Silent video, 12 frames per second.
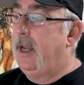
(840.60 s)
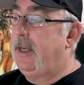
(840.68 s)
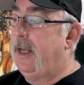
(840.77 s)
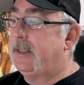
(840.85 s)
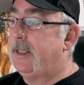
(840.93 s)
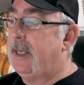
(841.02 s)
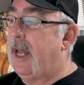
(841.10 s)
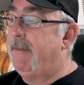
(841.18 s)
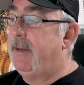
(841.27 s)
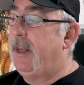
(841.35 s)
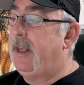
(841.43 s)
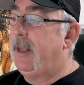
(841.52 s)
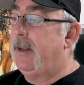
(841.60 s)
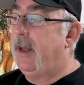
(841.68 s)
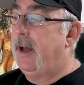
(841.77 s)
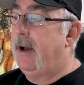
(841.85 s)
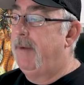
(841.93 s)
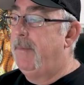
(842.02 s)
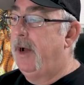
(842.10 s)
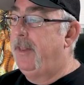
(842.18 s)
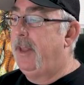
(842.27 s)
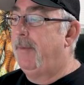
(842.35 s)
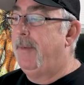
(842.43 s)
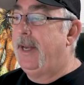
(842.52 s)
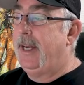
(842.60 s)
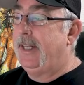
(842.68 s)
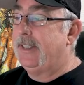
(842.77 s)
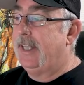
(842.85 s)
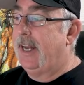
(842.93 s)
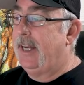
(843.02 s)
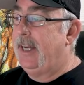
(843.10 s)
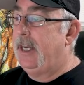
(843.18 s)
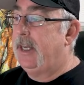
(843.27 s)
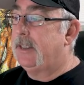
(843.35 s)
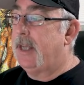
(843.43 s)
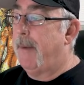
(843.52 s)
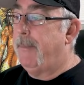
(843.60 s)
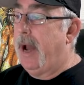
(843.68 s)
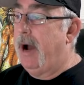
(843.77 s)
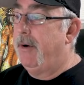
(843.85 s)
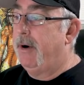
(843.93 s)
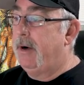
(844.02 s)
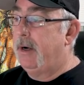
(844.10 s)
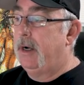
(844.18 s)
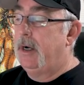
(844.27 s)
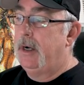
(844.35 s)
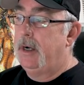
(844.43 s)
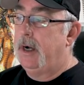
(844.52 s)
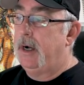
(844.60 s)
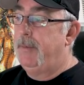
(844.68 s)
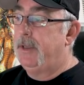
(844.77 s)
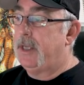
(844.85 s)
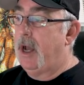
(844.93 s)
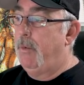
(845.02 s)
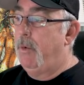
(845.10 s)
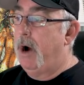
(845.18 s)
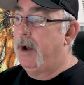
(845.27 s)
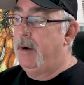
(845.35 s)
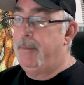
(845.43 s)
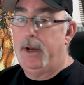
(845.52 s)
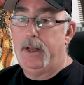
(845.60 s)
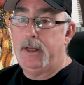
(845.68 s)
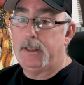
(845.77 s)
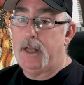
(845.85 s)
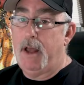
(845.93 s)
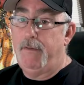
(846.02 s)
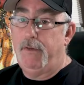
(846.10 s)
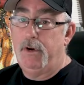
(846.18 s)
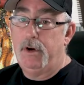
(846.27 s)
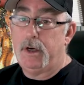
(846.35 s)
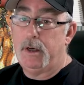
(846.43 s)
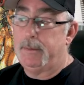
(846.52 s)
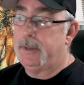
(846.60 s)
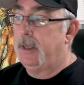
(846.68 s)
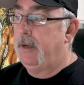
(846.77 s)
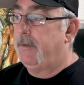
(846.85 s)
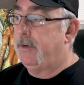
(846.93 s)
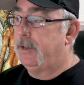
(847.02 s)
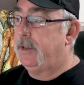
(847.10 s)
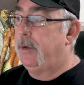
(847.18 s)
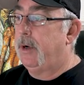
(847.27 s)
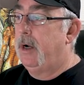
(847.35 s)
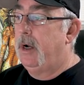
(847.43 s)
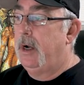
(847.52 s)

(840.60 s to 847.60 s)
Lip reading: doesn't have any of the amenities that I need. It's got power, it's got water, but it doesn't have full hookups for sewer.